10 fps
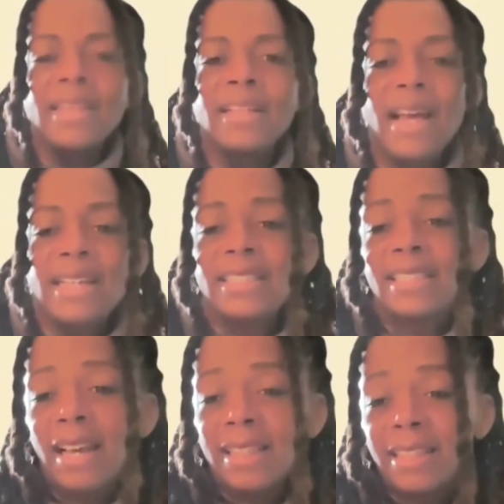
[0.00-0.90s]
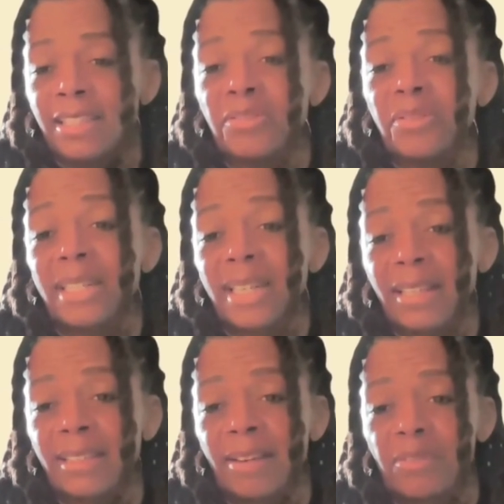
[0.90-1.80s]
And then lastly, at the
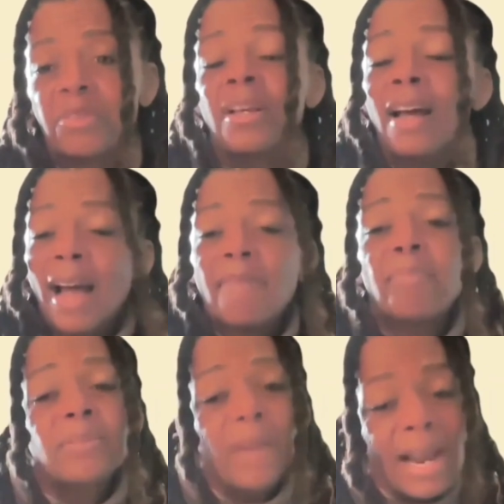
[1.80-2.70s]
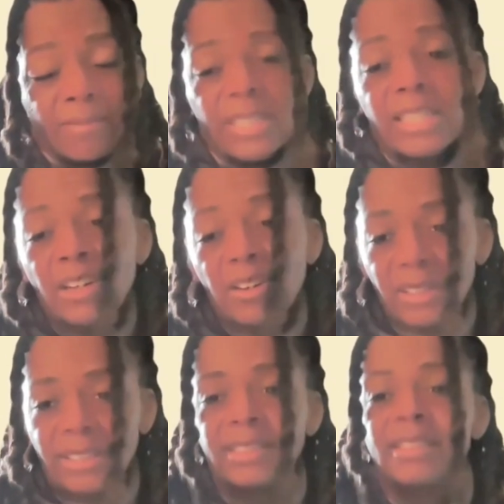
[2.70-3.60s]
UN level, I really know
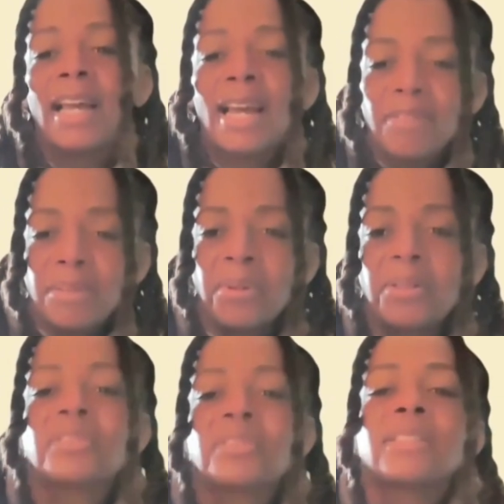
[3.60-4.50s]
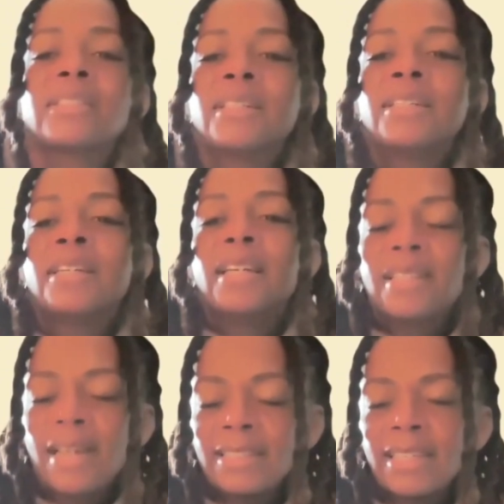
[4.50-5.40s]
this. Every person in the
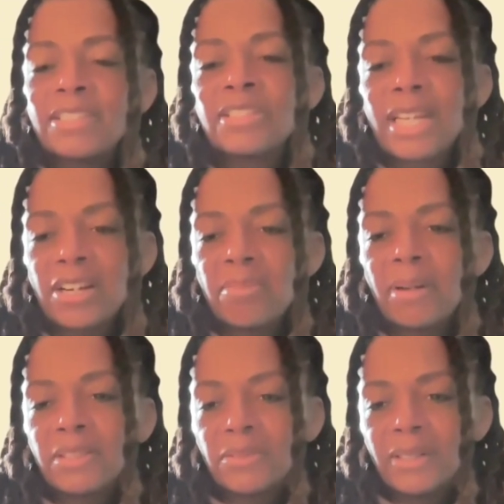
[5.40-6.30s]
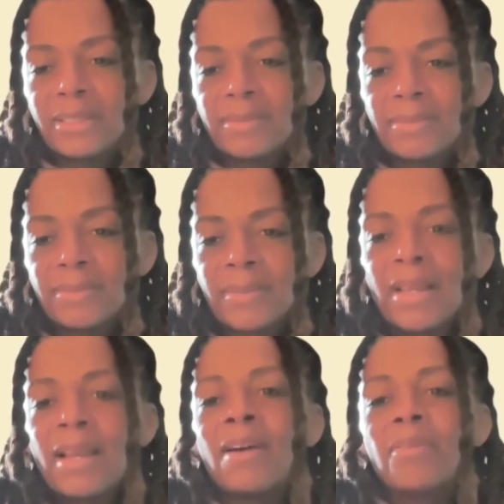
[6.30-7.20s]
United States should care about the UN.
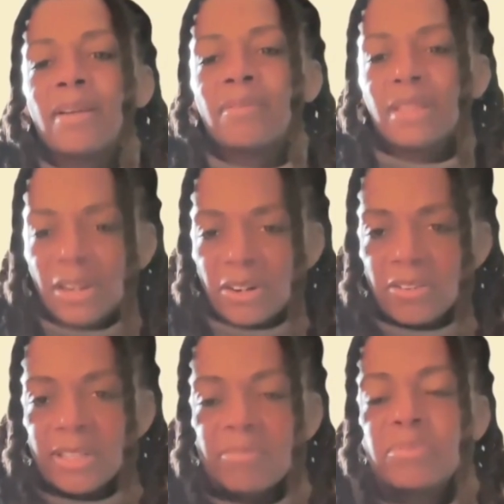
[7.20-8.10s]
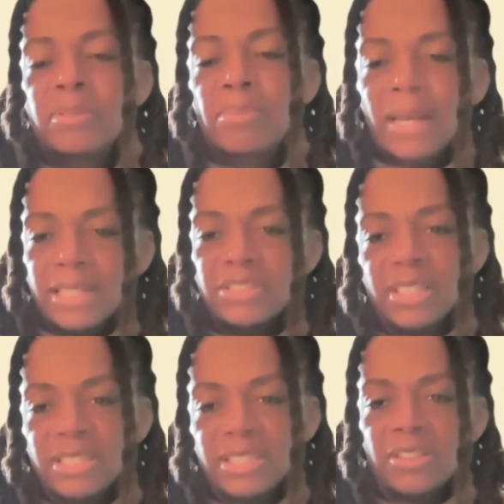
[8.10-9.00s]
We have learned that depending
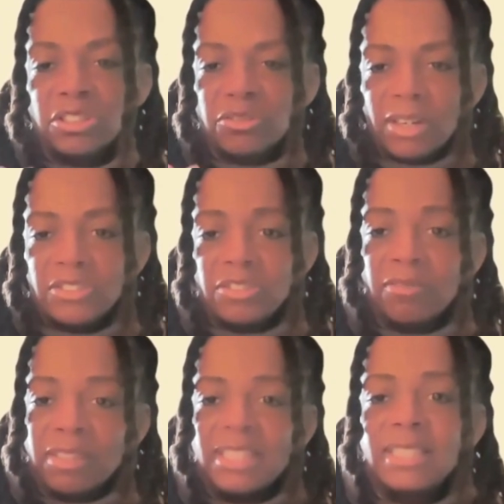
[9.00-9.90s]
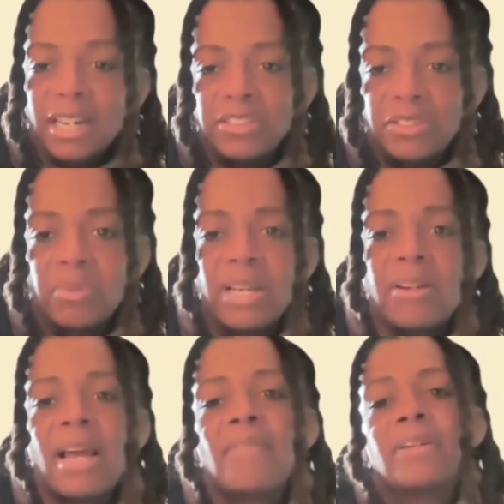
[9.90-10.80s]
just on the structures of this country,
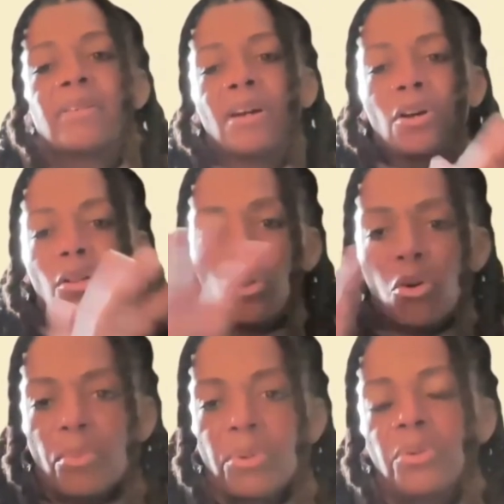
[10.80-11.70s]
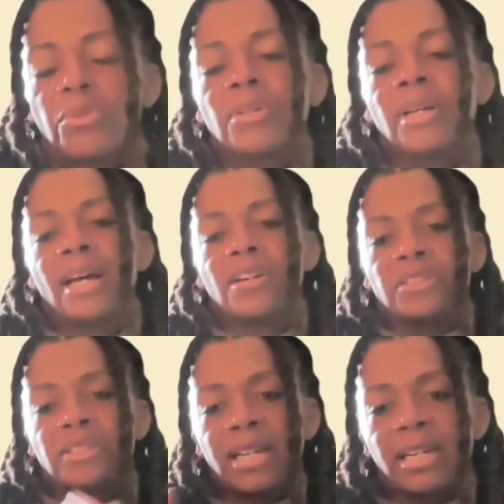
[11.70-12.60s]
without having a global
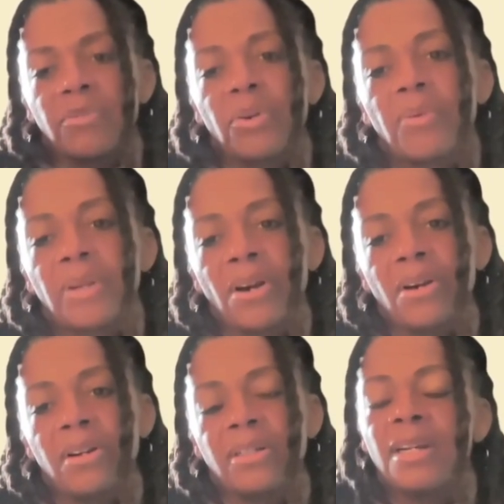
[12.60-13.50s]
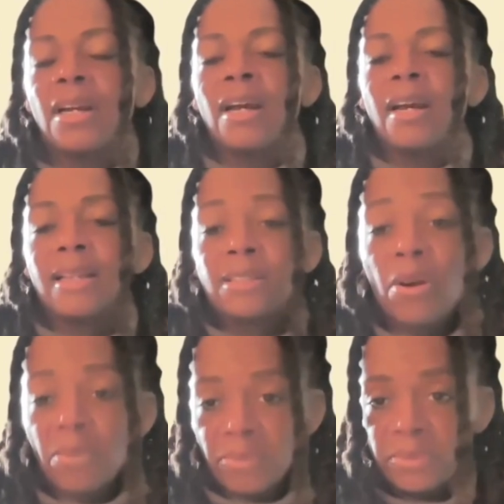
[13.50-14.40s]
understanding of where we are, it's
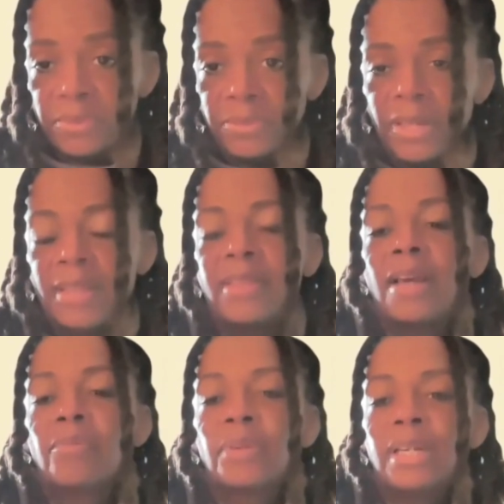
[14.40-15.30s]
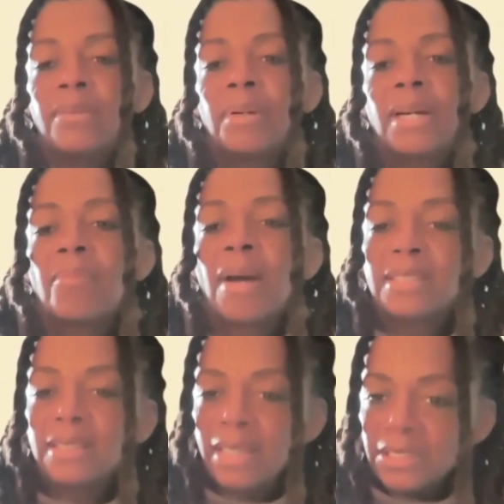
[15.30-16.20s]
harmful, and that we become
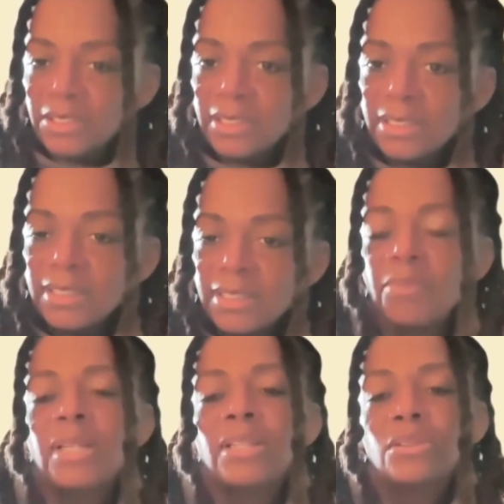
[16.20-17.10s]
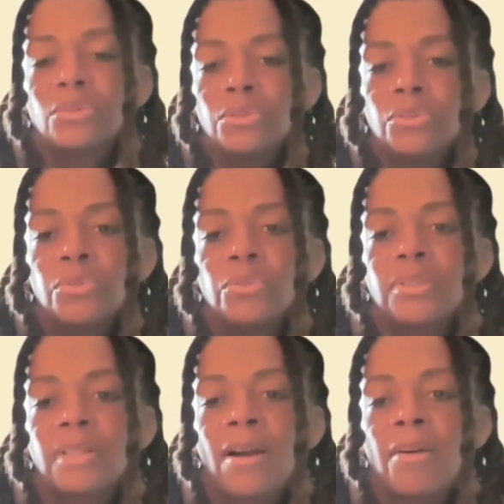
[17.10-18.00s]
isolationists, that we
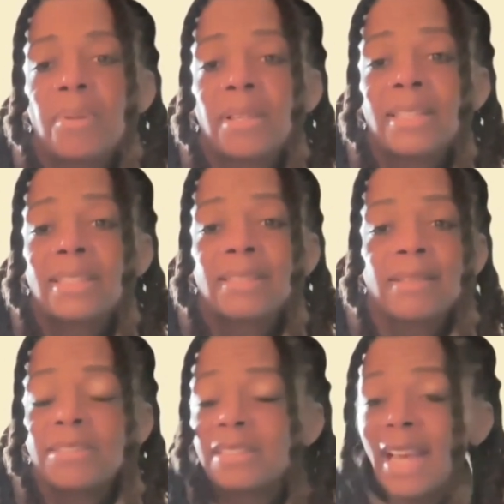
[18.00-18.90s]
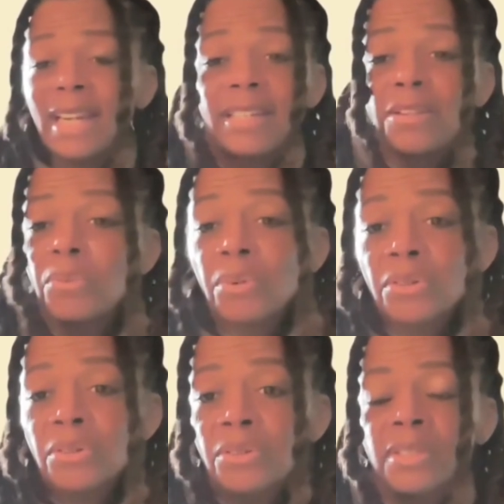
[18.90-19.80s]
lose our ability our standing in the
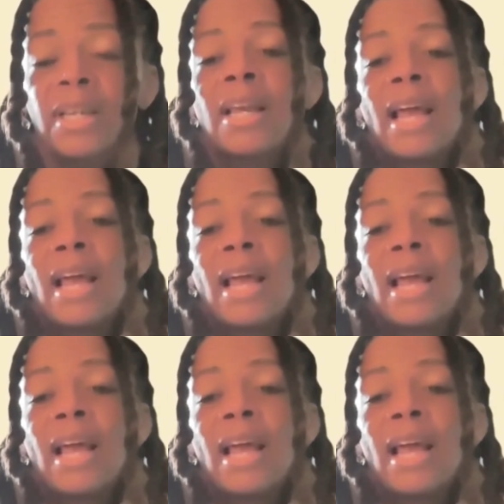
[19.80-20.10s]
world.